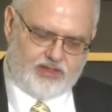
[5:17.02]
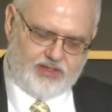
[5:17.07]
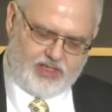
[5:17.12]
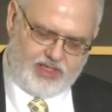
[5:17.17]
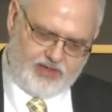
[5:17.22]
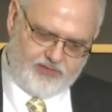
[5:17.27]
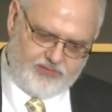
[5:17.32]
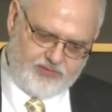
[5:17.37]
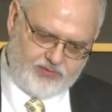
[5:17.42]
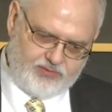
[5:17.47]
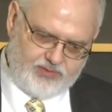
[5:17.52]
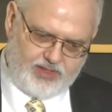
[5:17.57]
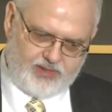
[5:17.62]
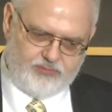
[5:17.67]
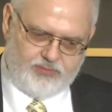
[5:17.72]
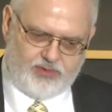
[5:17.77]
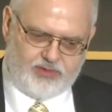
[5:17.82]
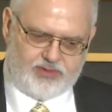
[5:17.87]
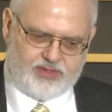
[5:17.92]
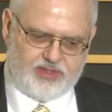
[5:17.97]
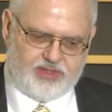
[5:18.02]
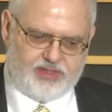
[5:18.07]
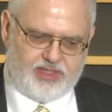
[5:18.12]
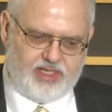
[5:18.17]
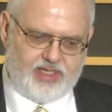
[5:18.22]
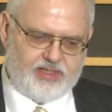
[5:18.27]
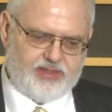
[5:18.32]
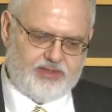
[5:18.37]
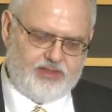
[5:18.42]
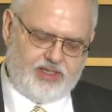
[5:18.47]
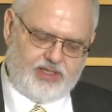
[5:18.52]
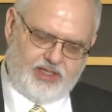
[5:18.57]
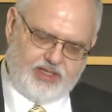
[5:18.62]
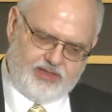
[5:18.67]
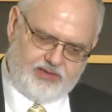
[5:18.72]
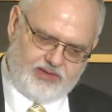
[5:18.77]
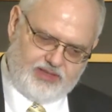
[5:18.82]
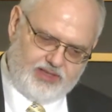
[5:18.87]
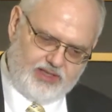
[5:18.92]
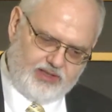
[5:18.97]
after I worked on that, then I
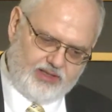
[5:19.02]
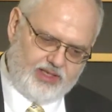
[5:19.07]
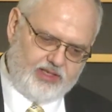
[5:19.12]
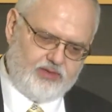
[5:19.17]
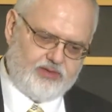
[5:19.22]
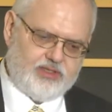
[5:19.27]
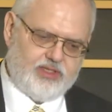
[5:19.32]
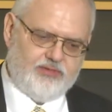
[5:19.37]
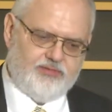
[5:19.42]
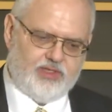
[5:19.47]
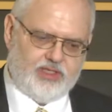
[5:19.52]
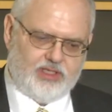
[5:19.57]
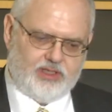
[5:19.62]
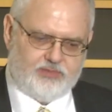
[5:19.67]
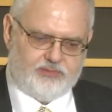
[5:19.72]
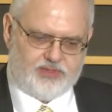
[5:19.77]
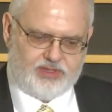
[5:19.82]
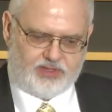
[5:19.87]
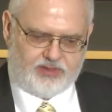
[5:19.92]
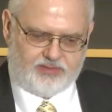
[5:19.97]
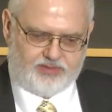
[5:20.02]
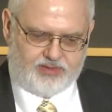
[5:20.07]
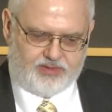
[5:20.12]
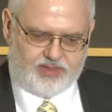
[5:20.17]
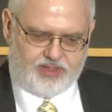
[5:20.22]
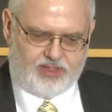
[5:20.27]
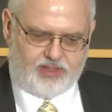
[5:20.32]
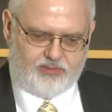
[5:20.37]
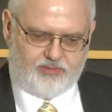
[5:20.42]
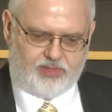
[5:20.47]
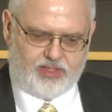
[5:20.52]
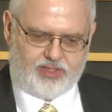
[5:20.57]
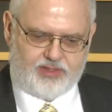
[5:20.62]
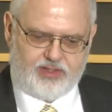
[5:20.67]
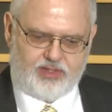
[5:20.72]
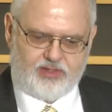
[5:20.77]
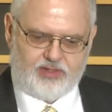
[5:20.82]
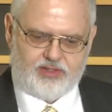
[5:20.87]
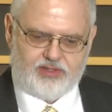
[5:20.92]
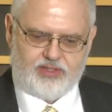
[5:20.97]
later developed an enterprise
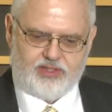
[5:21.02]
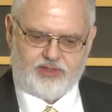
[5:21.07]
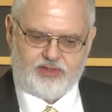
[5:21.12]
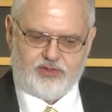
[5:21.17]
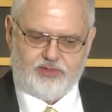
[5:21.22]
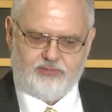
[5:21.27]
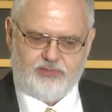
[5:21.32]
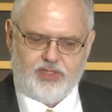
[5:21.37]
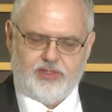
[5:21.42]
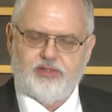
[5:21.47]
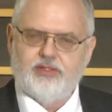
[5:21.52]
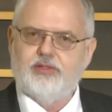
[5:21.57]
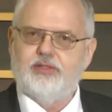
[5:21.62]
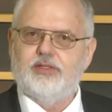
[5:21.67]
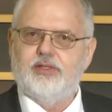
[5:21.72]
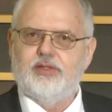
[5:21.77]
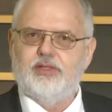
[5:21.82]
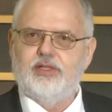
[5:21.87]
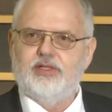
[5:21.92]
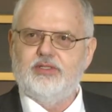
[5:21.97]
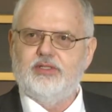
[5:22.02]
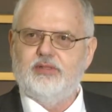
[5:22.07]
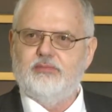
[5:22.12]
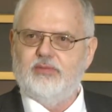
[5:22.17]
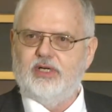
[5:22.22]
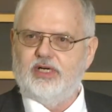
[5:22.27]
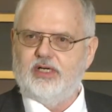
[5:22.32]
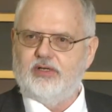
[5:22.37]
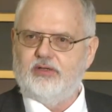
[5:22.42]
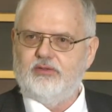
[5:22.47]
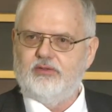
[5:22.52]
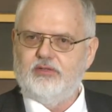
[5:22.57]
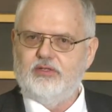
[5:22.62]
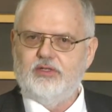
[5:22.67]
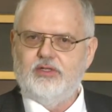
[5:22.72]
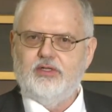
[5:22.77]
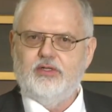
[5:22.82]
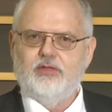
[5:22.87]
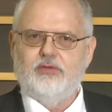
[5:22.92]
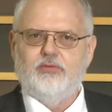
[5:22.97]
architecture business decision model.
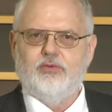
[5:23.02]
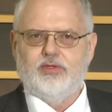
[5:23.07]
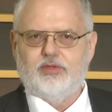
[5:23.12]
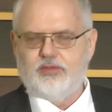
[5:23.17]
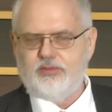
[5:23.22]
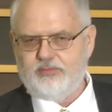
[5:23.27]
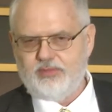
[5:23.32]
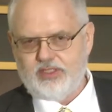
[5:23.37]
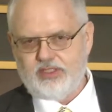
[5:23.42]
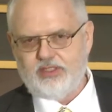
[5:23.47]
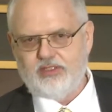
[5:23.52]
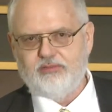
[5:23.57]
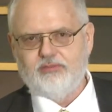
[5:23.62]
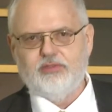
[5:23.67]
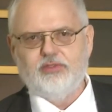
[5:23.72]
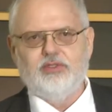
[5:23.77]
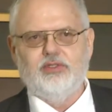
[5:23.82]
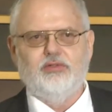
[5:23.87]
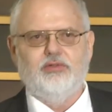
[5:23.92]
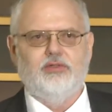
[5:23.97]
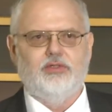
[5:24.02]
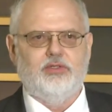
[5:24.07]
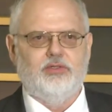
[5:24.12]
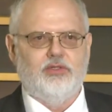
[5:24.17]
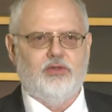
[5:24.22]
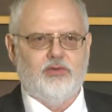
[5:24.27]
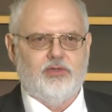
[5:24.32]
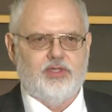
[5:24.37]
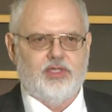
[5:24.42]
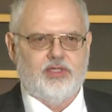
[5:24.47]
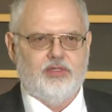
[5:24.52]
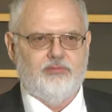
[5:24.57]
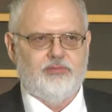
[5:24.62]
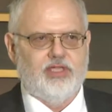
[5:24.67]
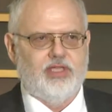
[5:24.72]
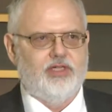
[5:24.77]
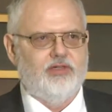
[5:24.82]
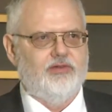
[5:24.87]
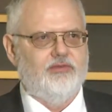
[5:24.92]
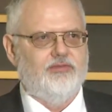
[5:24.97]
Once you become, you know it's a
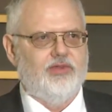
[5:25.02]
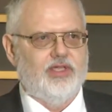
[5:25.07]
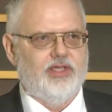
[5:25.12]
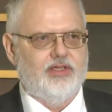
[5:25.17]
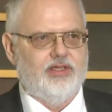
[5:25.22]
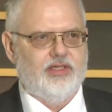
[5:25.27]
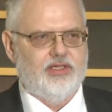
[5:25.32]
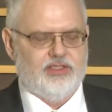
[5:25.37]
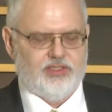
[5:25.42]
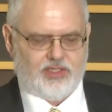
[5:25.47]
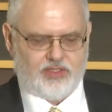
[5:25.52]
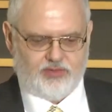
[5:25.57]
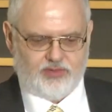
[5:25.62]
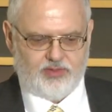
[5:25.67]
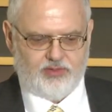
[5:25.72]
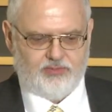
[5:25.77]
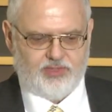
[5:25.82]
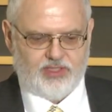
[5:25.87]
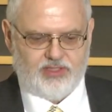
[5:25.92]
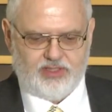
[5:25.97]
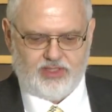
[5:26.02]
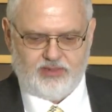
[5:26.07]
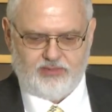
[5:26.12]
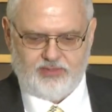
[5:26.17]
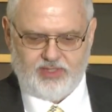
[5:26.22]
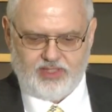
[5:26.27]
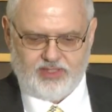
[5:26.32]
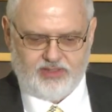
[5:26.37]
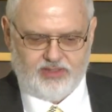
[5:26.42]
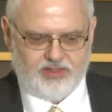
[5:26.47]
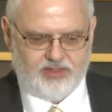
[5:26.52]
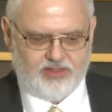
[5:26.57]
competitive advantage, how do you become a